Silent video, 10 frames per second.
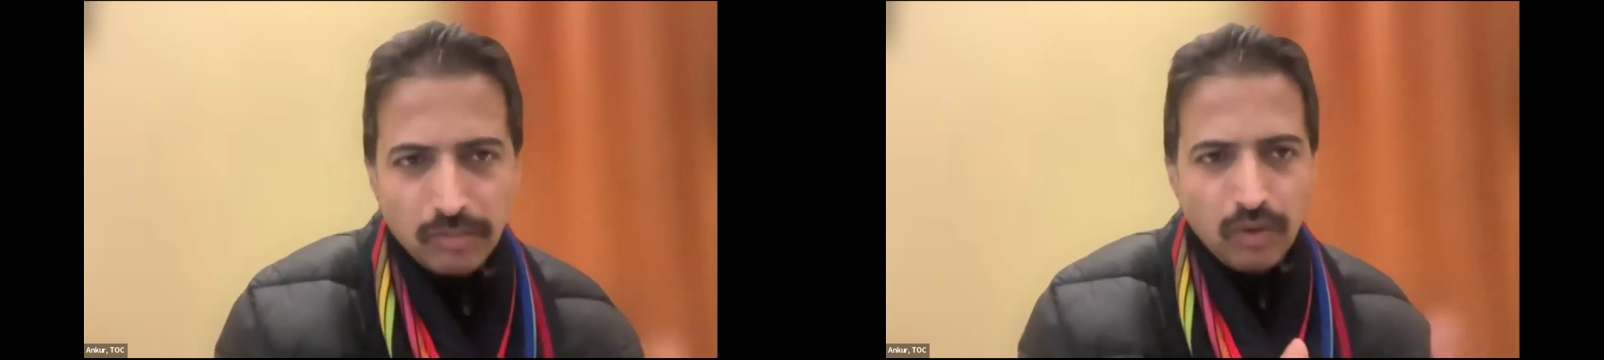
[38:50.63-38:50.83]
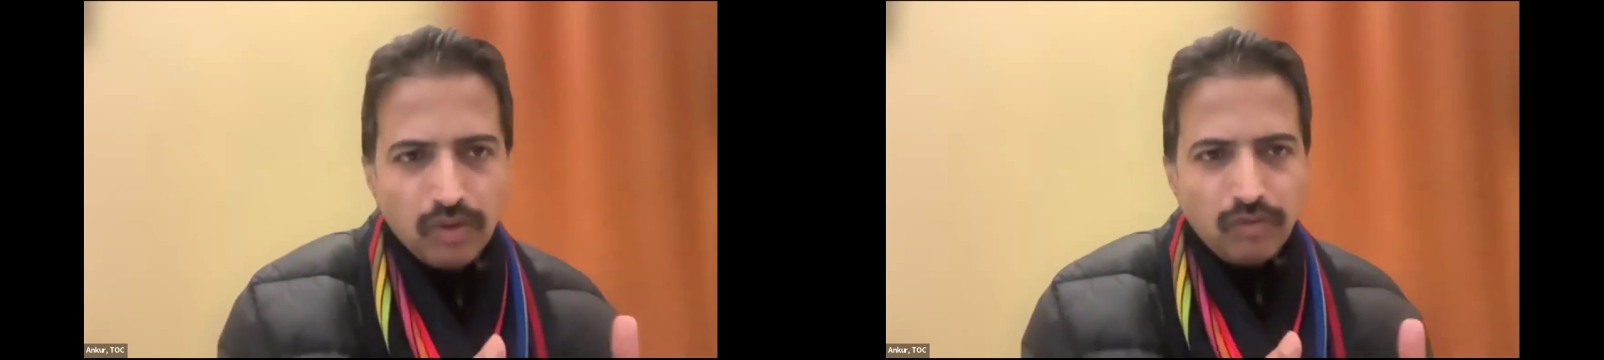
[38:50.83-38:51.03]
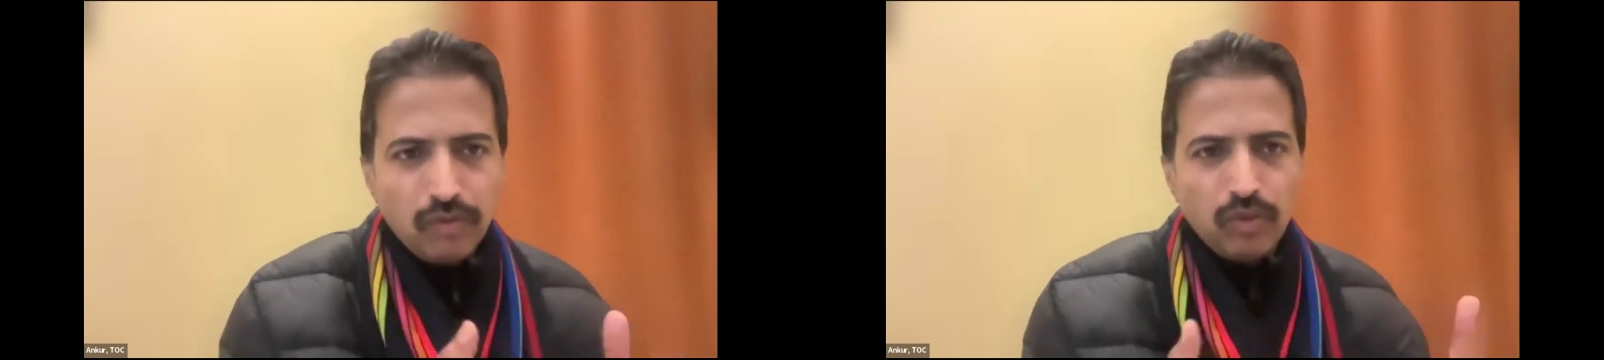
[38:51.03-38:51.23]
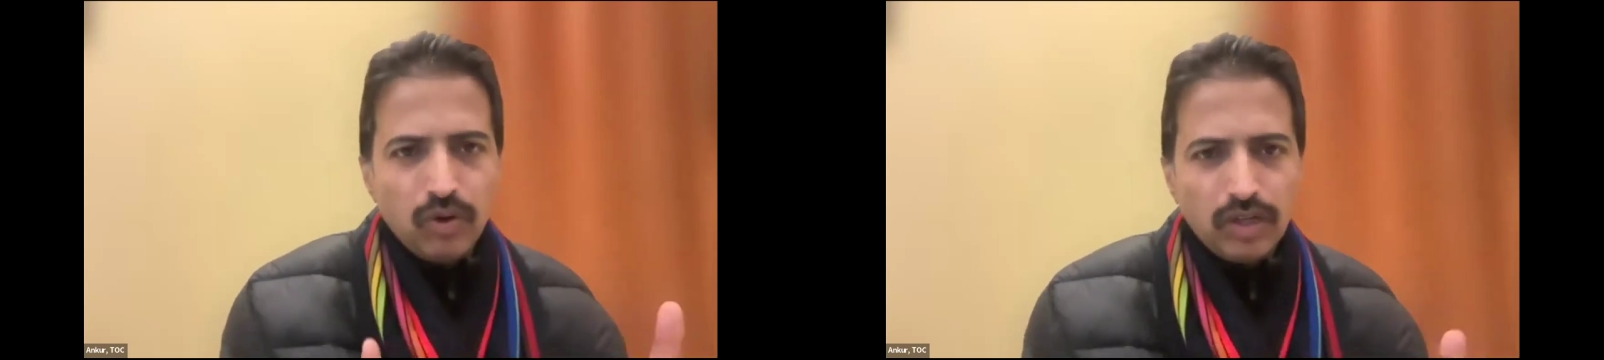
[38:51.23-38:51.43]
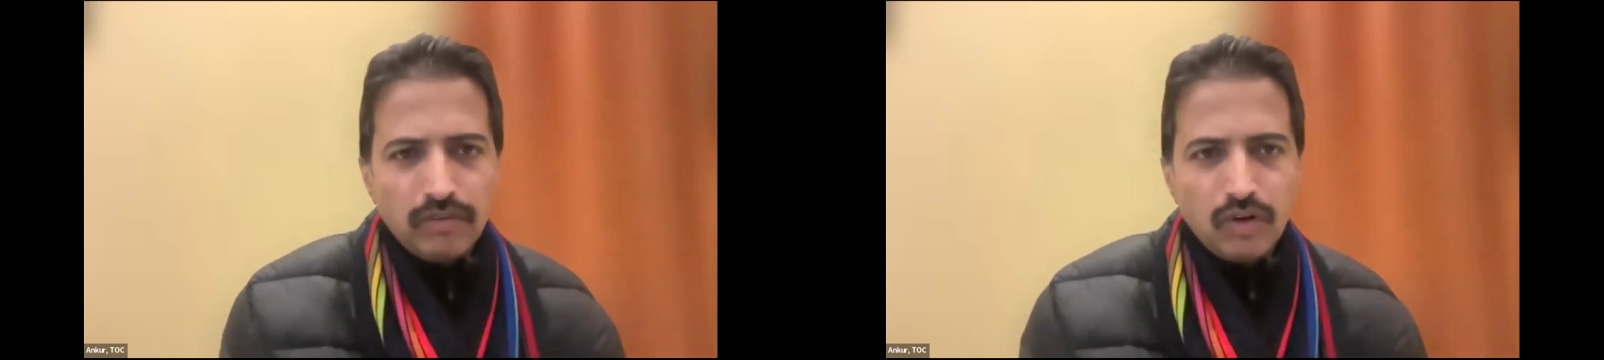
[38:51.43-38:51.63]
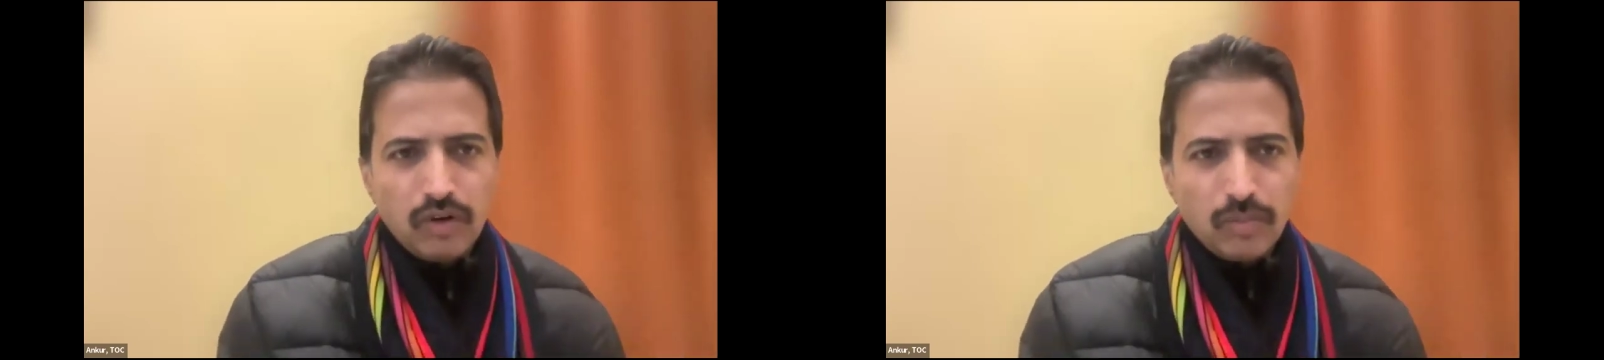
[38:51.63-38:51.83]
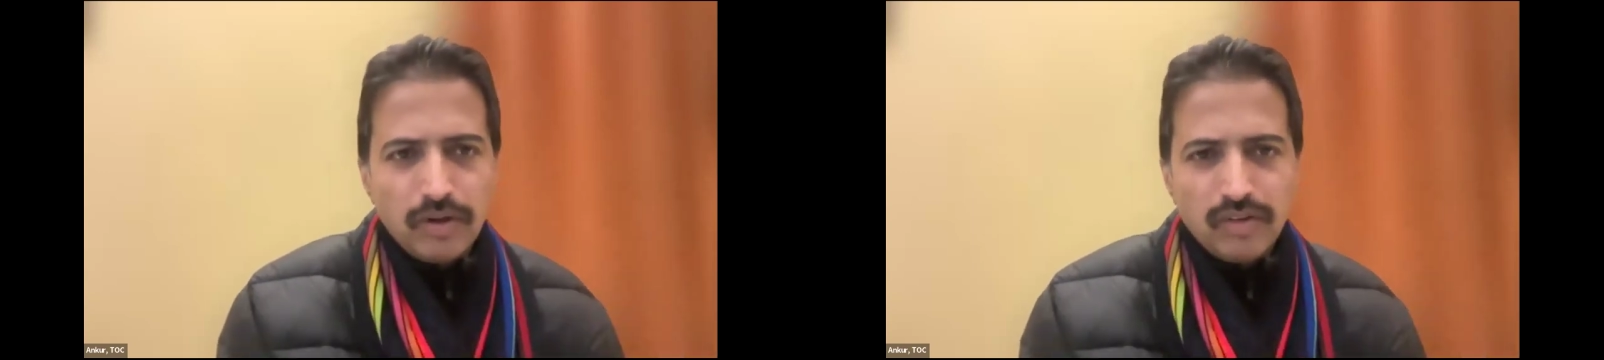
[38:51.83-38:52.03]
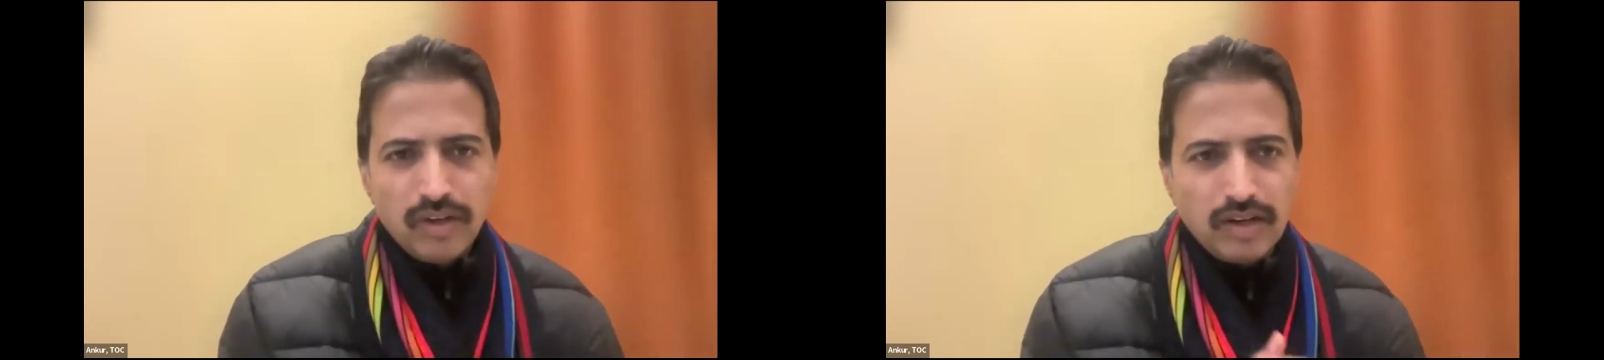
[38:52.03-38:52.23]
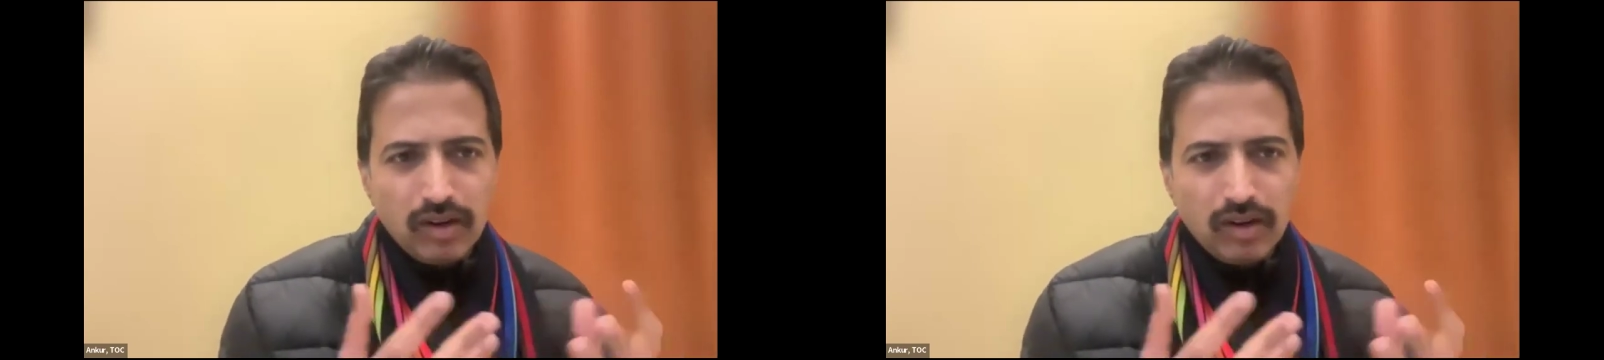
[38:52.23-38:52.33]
because if you do not have documents, they are